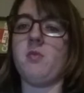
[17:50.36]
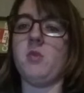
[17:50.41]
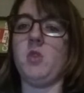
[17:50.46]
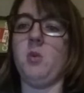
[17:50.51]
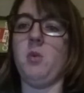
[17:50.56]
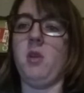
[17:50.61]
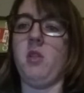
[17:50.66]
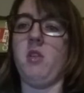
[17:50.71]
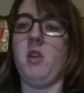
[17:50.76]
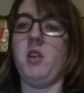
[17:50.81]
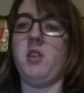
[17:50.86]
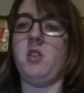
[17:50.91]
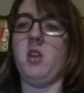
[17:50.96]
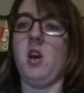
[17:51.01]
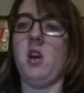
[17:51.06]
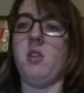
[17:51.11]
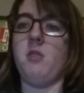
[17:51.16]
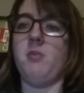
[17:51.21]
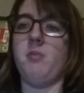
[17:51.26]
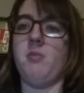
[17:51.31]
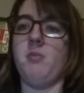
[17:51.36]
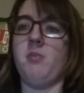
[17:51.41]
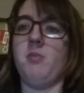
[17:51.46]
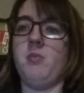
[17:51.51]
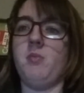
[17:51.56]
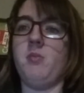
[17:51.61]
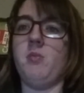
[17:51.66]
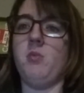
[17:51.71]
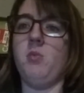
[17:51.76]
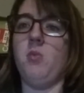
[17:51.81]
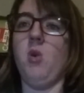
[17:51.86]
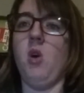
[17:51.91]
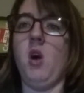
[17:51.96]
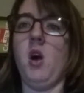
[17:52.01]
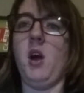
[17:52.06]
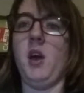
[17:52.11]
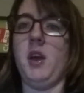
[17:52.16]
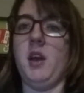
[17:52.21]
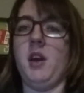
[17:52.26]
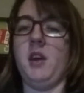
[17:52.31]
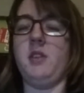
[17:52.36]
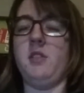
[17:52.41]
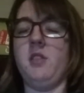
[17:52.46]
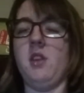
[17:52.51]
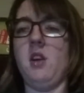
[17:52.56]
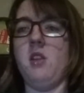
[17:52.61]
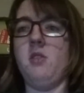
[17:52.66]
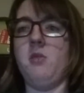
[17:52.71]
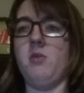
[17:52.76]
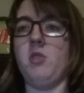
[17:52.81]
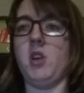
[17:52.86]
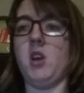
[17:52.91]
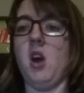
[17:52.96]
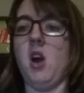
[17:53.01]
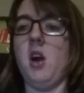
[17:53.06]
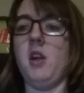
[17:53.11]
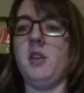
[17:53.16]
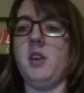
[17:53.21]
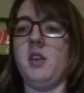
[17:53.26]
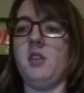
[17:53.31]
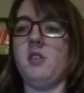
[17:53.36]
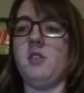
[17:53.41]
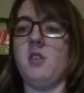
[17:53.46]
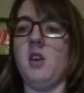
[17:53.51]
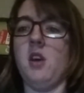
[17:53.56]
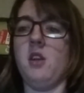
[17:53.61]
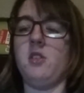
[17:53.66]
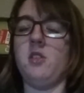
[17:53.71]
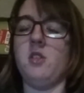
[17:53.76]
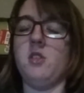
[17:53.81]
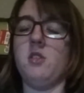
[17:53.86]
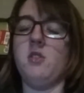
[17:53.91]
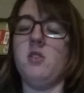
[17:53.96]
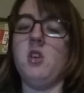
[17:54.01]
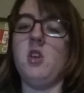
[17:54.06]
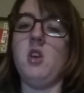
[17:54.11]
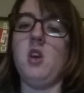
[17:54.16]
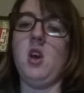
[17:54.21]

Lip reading: whether I'd done what I had done regarding certain